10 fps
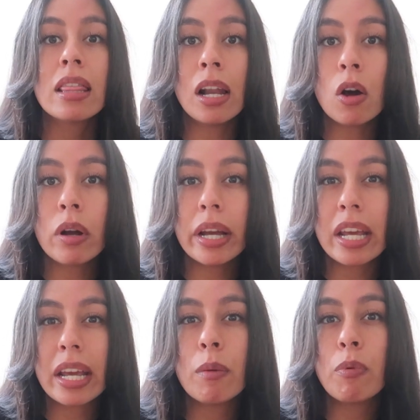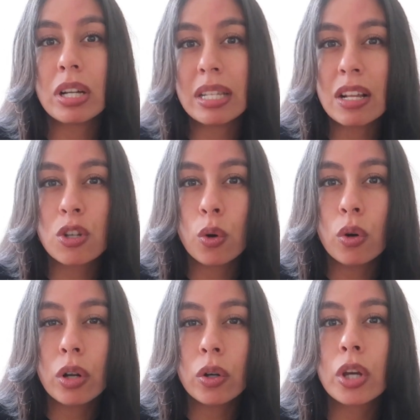the longer you keep your essential
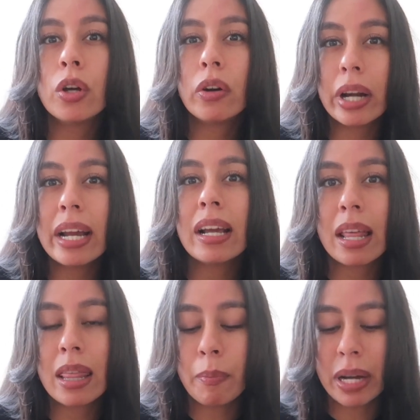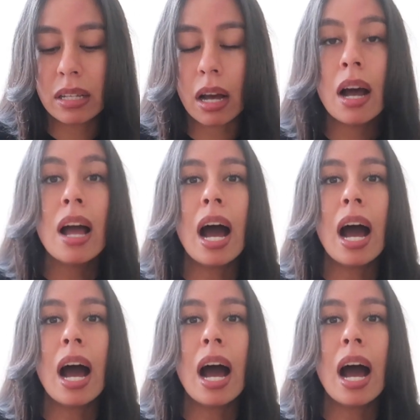oil curing the better.